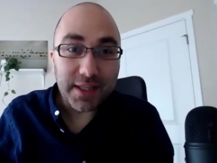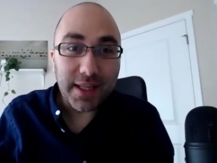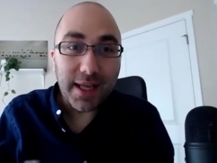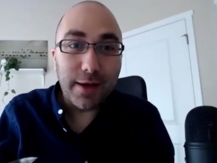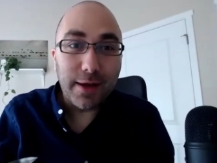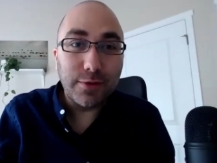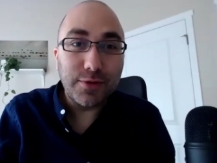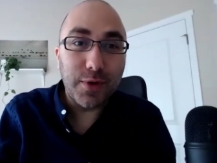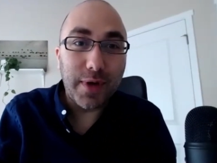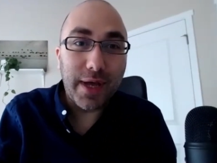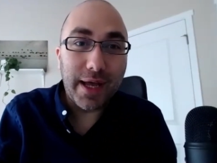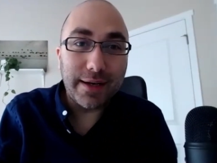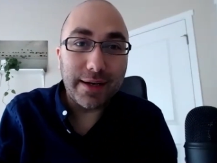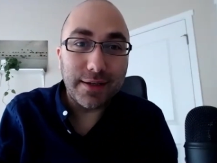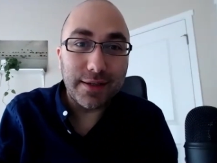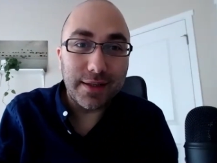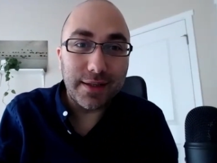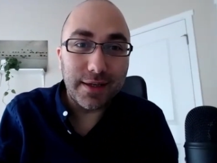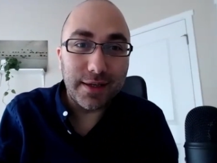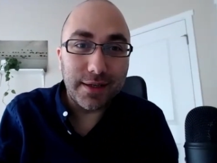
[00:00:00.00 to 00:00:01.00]
And I also had
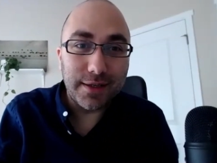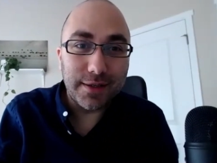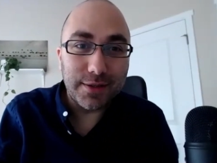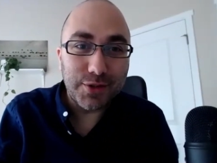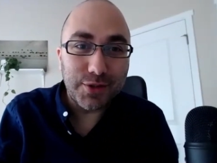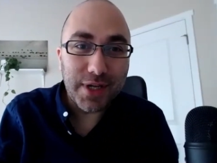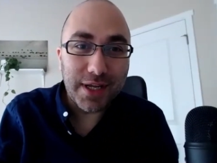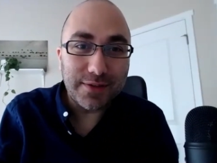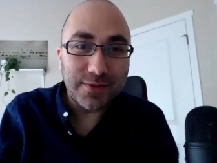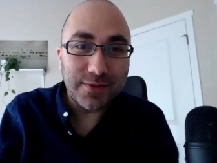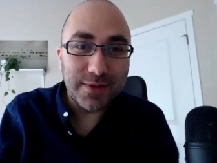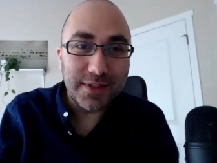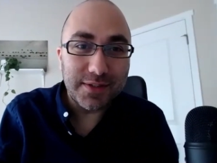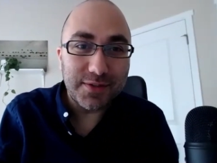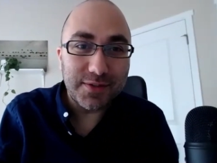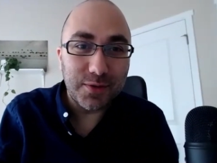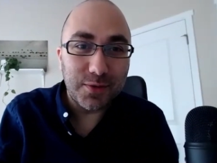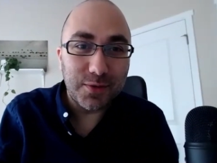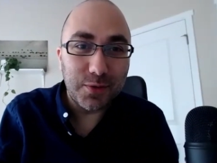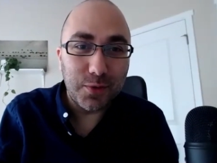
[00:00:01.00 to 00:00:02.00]
a chance to listen